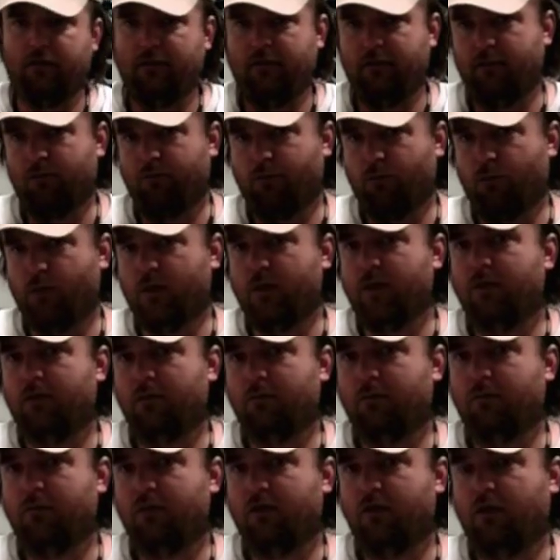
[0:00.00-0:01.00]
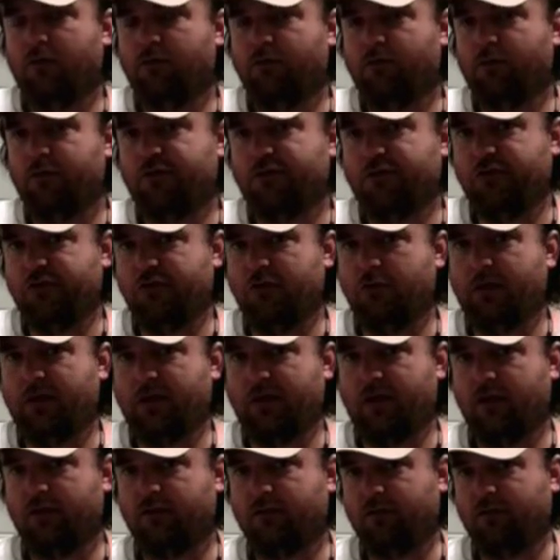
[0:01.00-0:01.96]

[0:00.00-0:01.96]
the rhythm of what doing there,